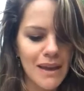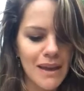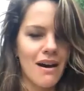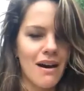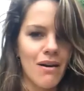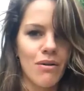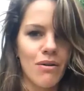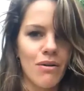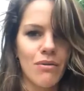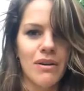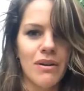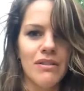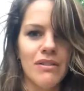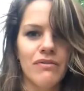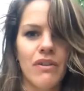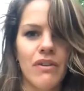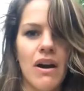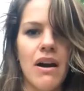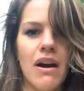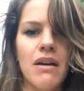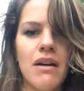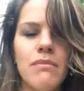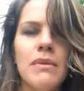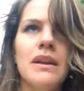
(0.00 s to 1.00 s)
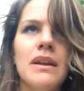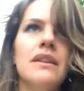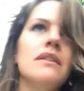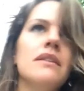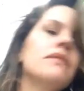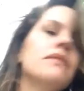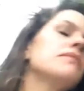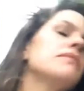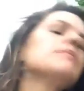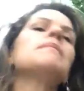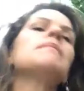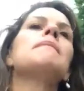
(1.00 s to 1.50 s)
our environment,
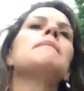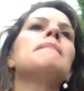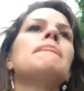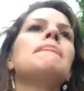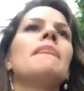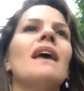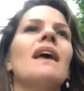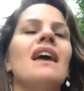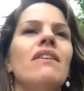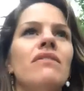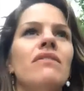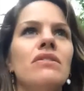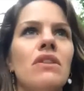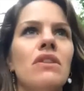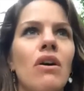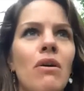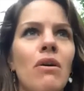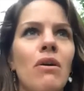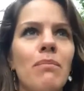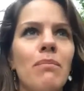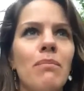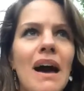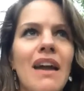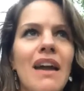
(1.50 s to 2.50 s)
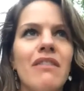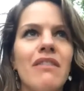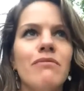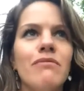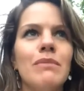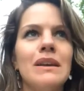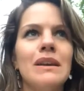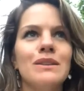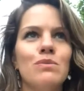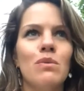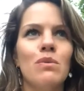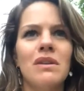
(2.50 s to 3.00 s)
even though a part of
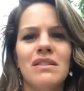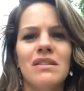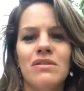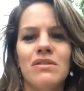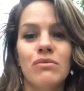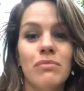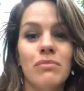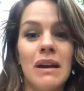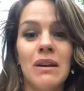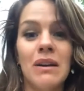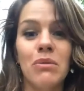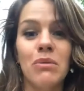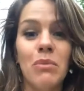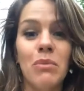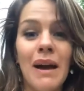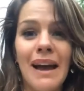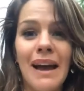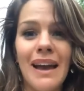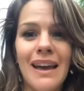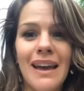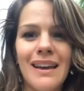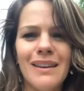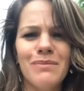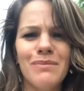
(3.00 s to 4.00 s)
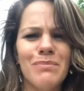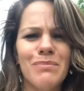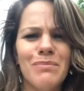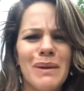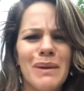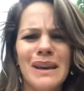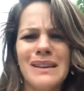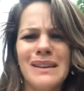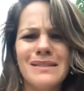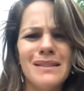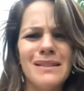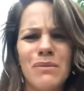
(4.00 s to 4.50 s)
me has wanted to run away,
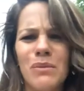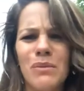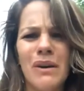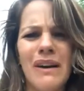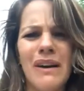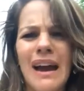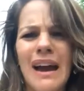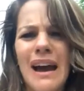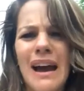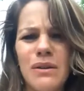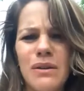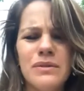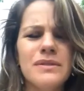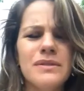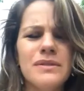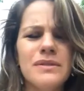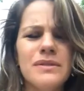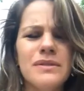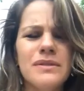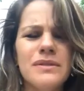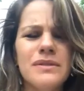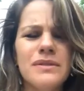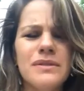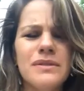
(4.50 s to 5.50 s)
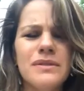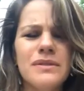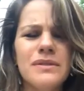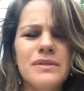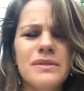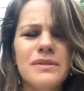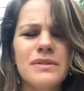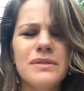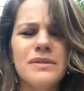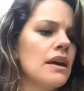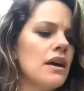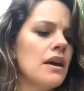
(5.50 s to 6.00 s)
be somewhere else, you know.
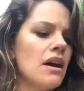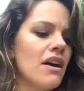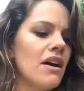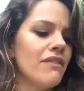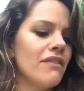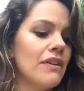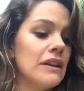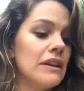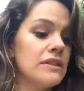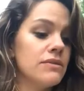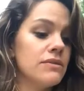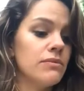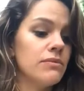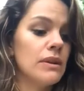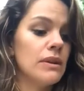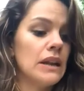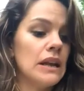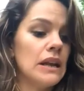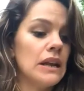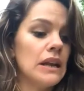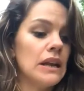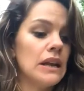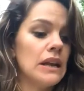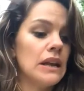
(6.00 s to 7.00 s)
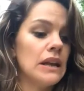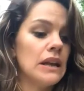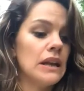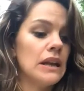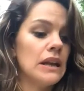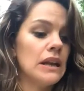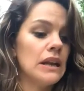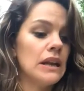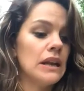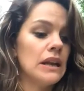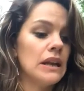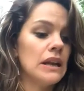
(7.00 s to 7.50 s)
I've had to really like
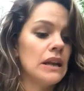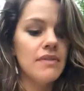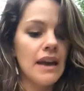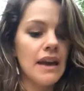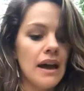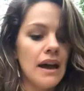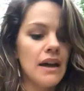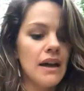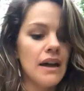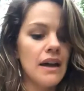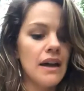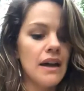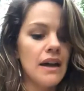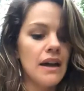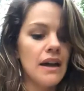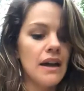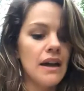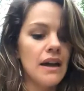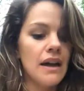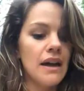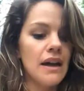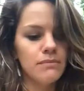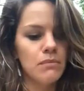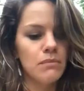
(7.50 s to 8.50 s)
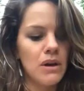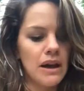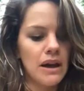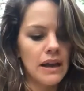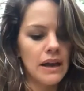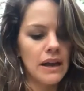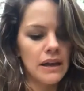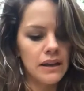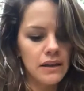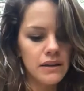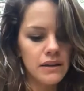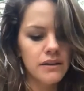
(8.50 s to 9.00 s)
ground down, anchor into
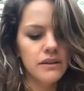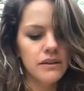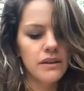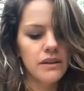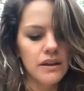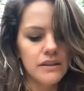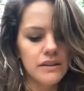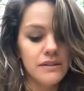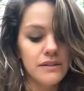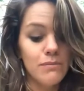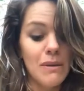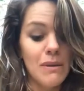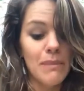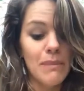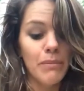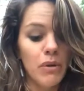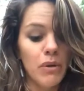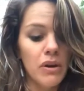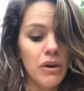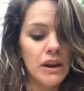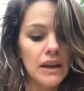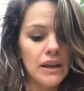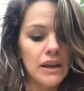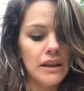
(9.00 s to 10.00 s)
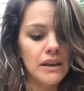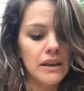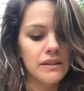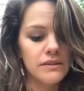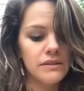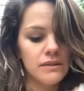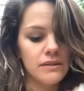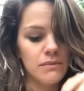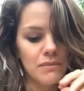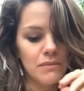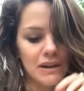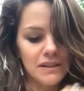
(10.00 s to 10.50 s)
my body,
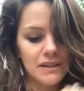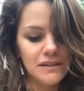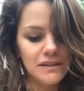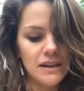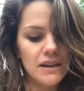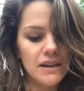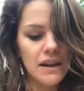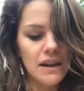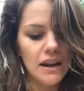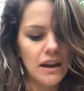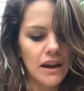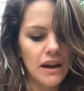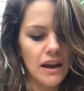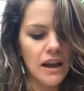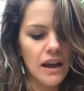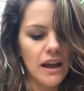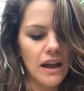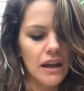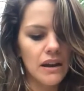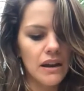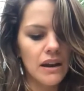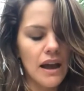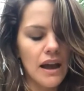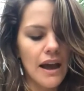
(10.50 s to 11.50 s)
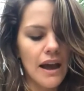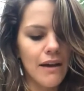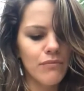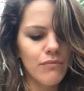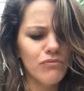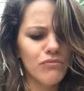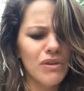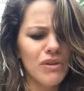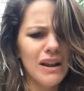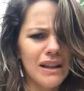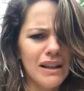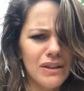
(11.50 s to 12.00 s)
into my tinana, and
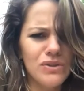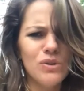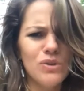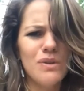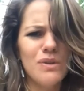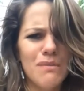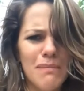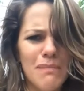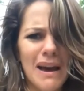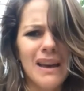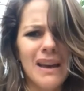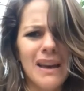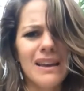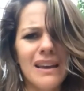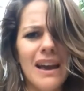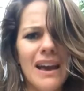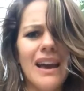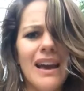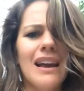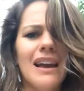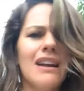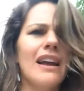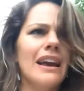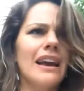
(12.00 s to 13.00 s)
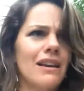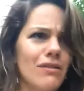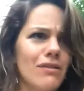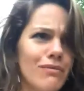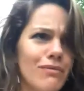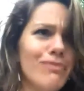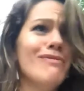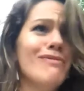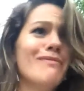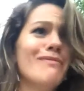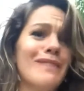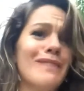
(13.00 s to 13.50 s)
really do the mahi, like
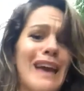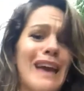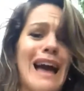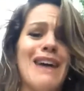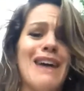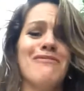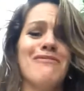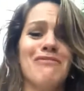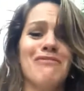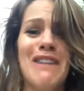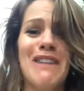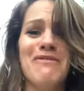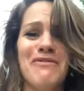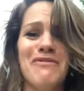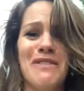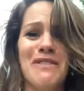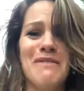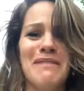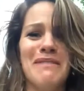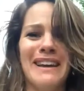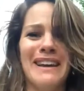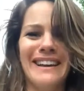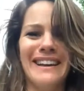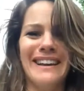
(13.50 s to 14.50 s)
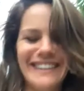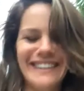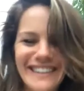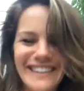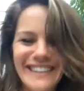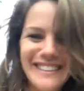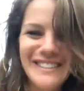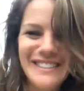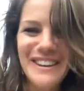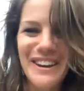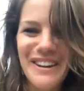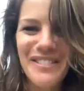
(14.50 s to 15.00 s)
can't run from it,
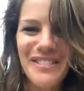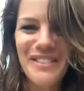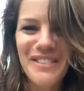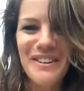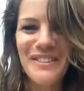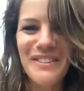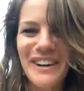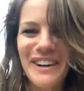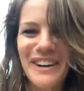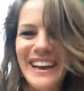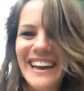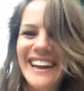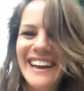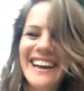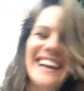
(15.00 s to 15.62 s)
gotta do it.